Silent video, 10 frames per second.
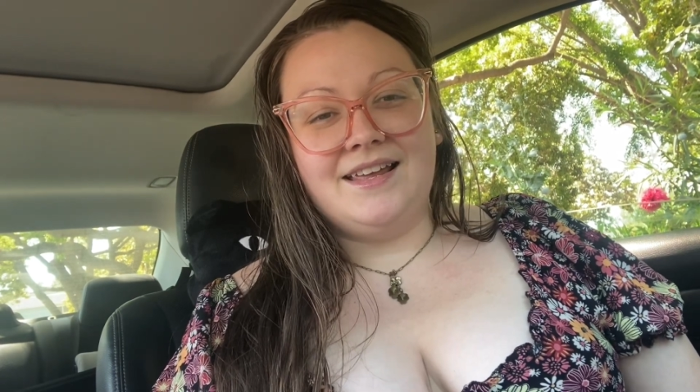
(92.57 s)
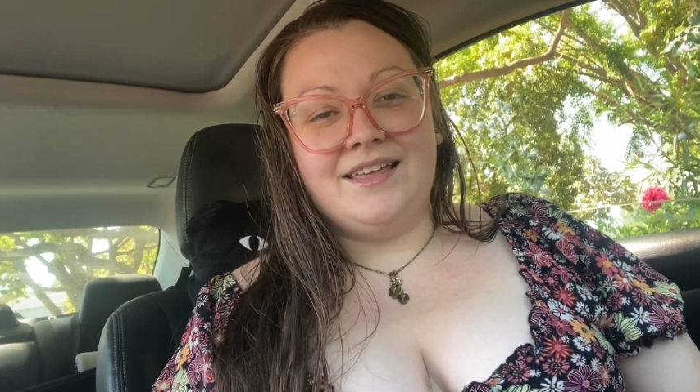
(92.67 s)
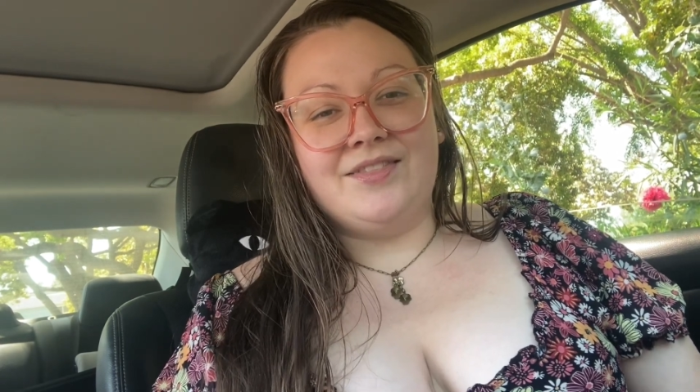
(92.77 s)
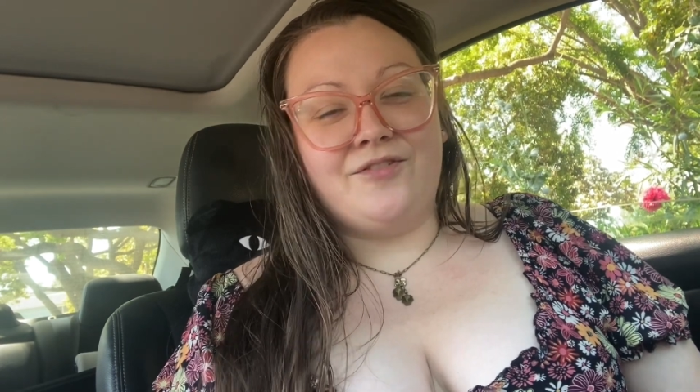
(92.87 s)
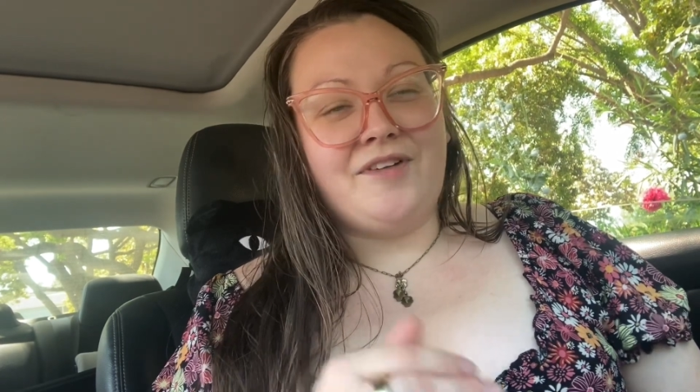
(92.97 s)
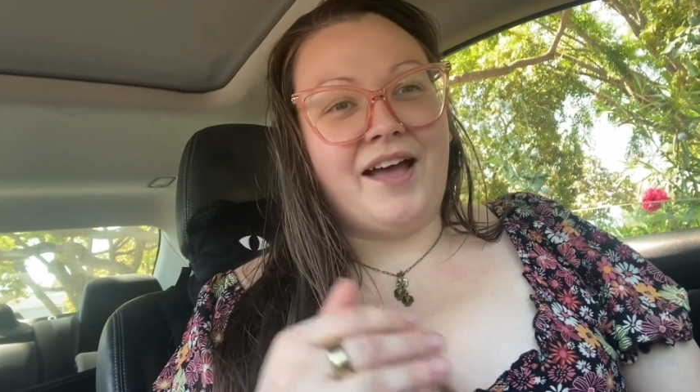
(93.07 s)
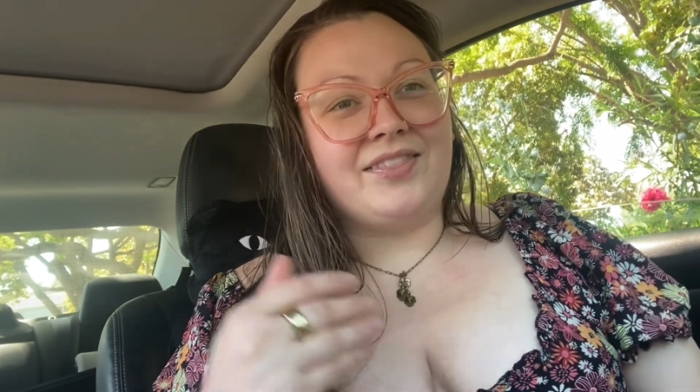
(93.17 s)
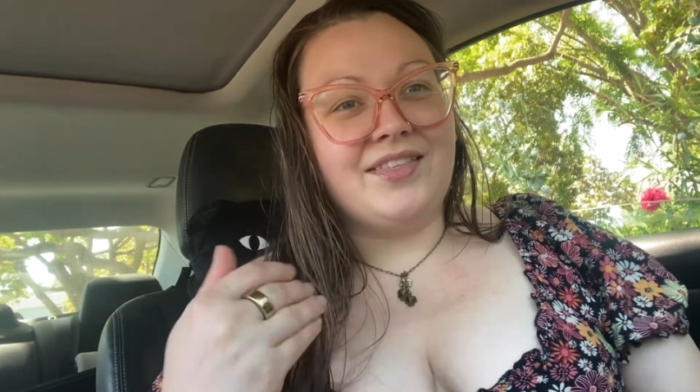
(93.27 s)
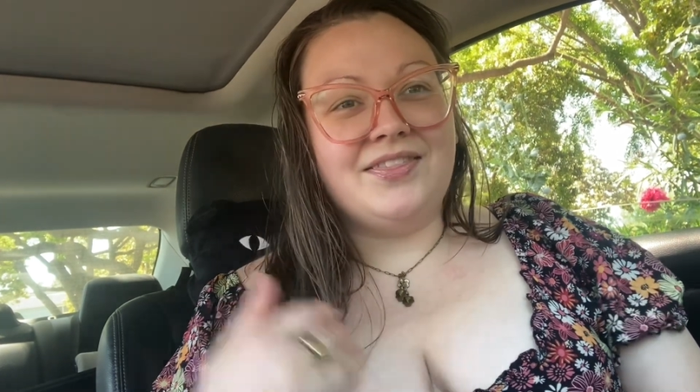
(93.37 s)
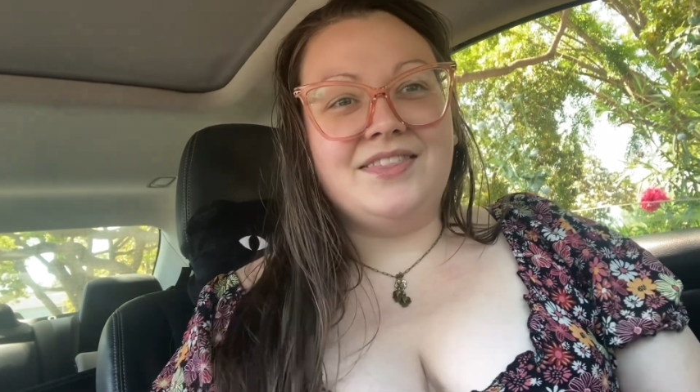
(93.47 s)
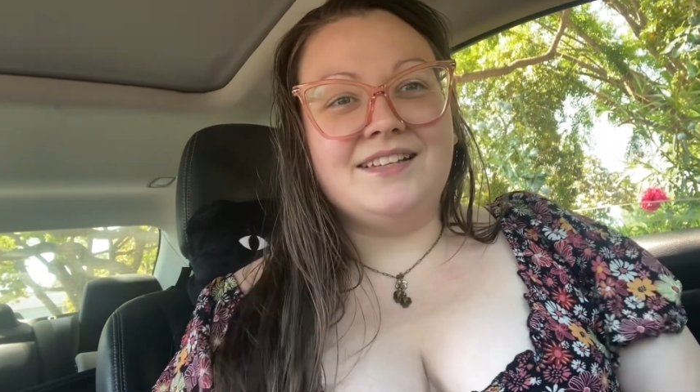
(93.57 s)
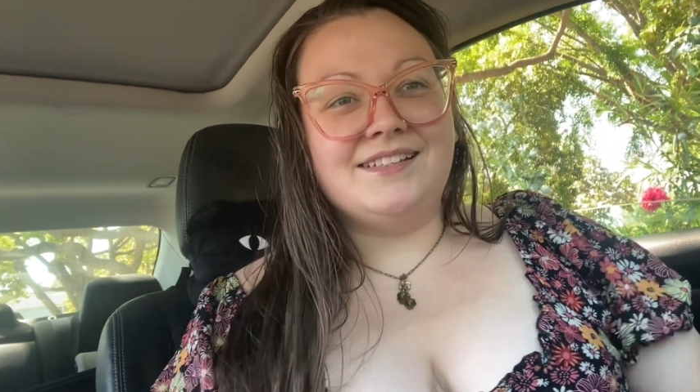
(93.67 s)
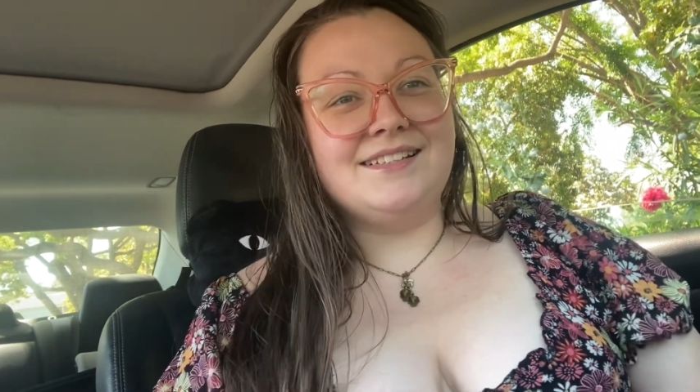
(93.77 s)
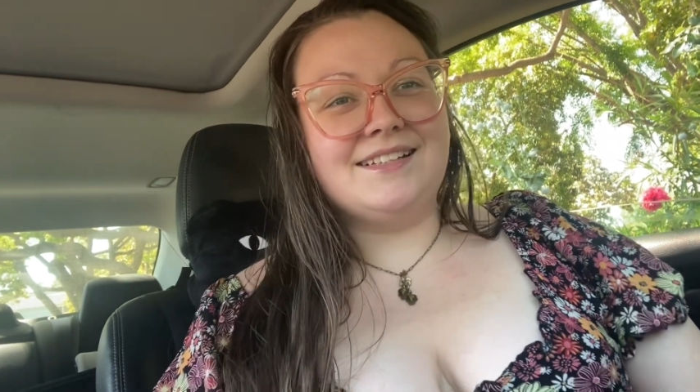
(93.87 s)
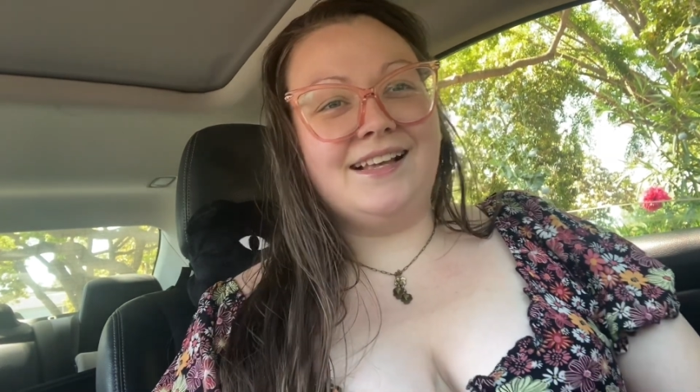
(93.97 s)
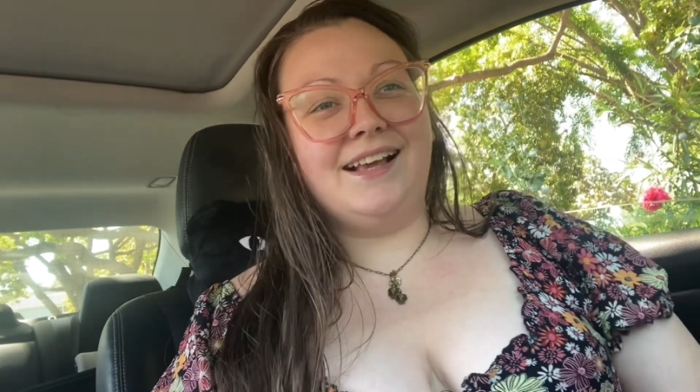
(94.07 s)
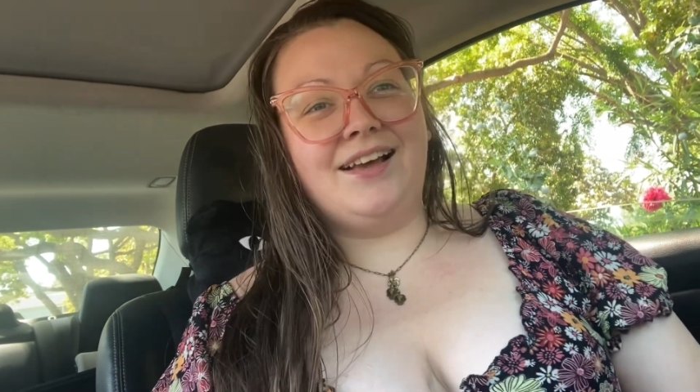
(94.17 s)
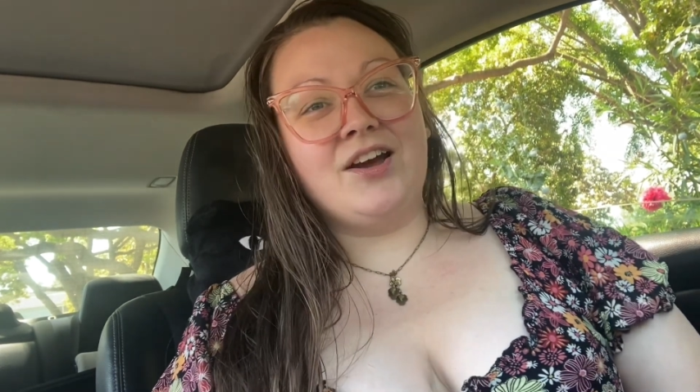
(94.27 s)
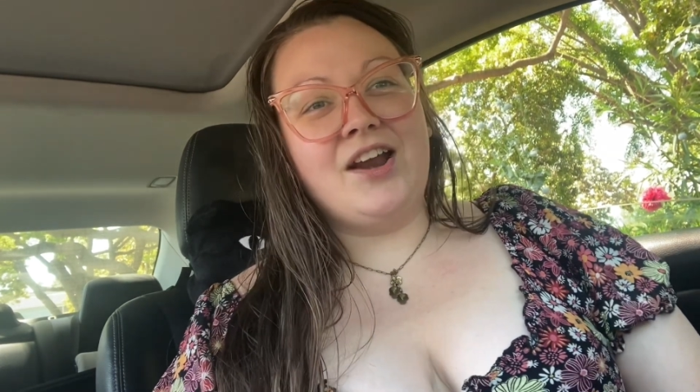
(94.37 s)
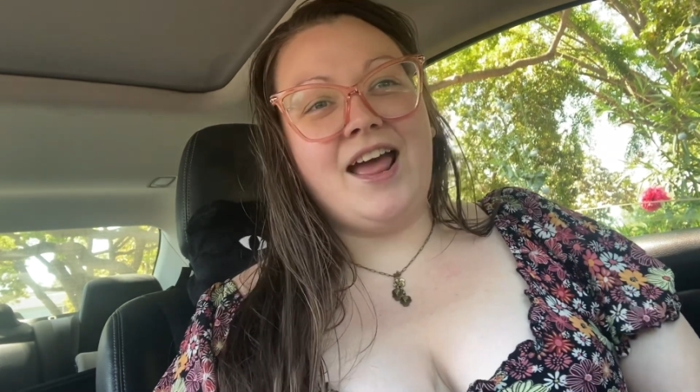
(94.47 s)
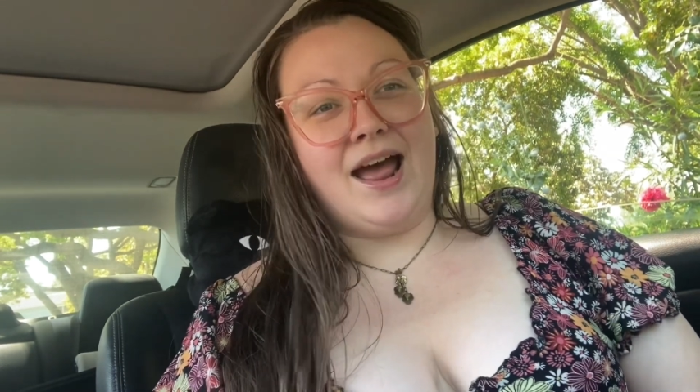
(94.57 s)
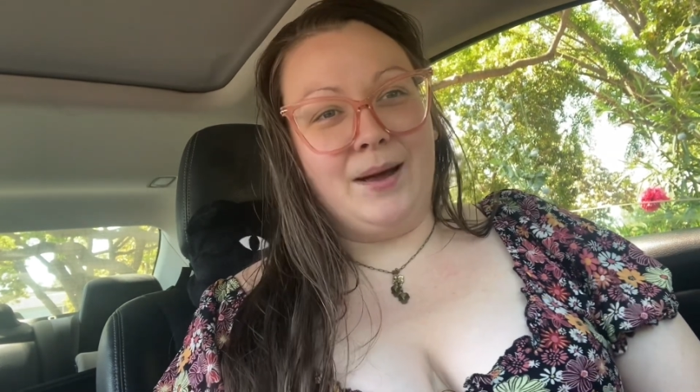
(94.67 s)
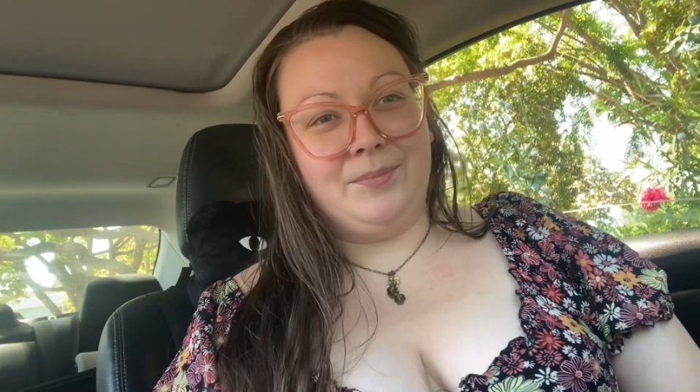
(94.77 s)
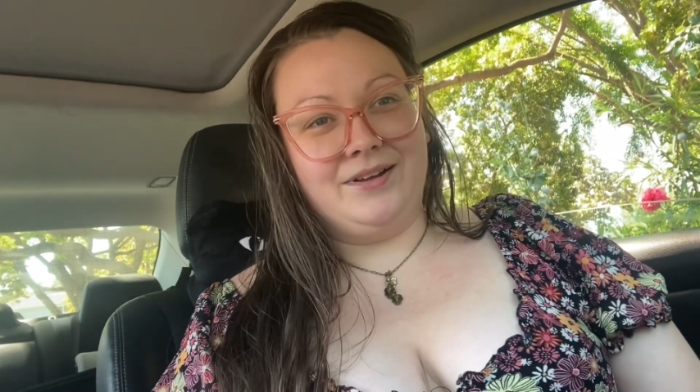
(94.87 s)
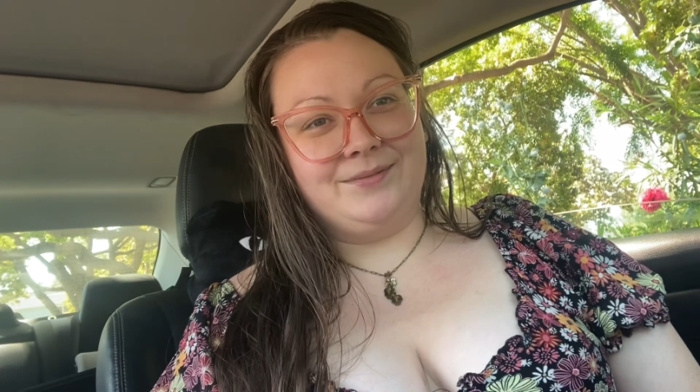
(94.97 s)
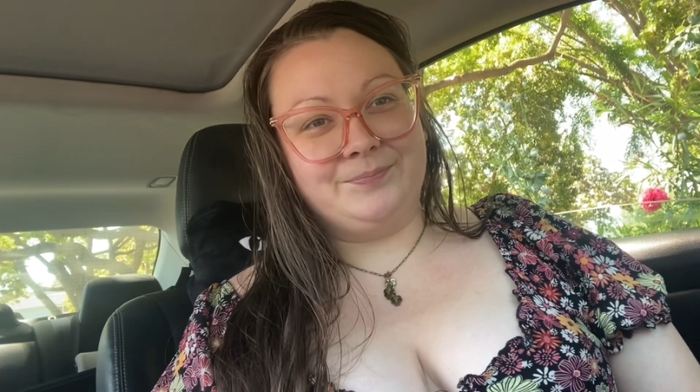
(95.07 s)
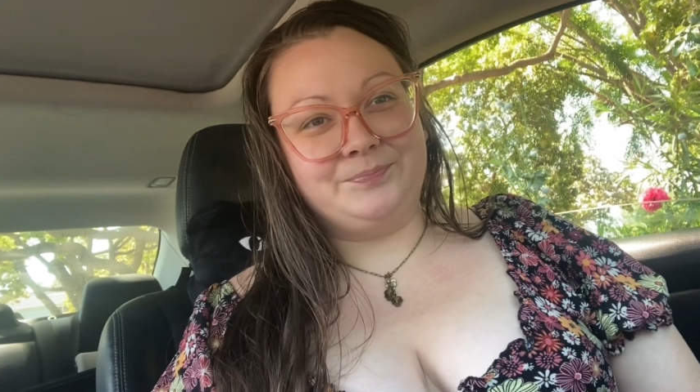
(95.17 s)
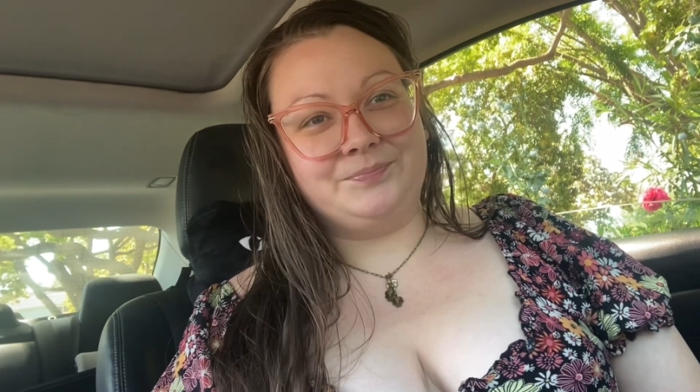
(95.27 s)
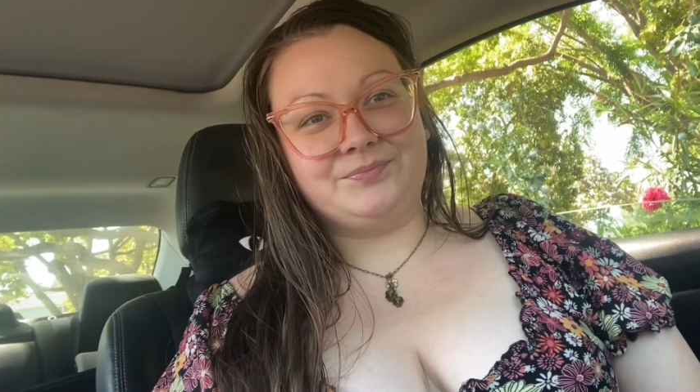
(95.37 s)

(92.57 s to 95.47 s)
And the fact that this is gonna happen.